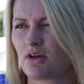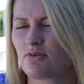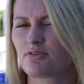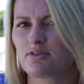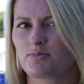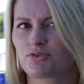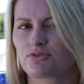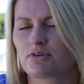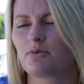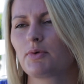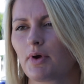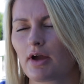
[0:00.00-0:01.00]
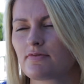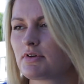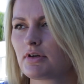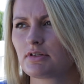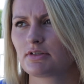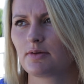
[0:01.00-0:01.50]
that with him, I just thought we were having
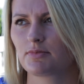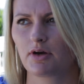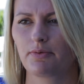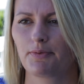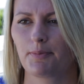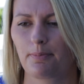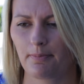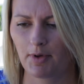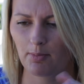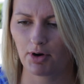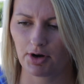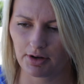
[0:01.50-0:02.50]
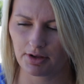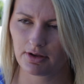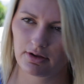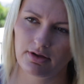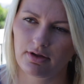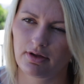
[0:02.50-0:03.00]
a good time, thought we were
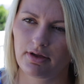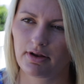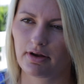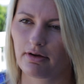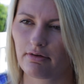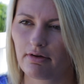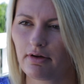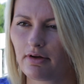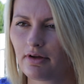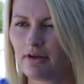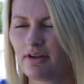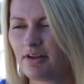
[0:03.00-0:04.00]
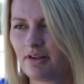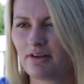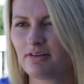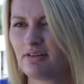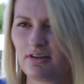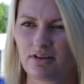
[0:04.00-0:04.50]
partying,
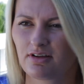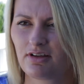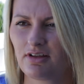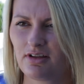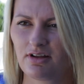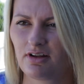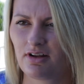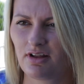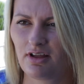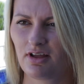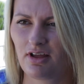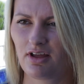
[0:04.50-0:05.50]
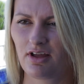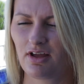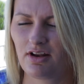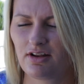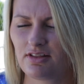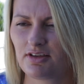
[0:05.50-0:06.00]
and
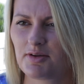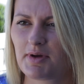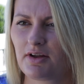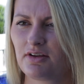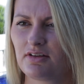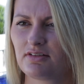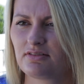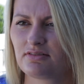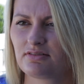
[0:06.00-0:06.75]
I didn't think about it.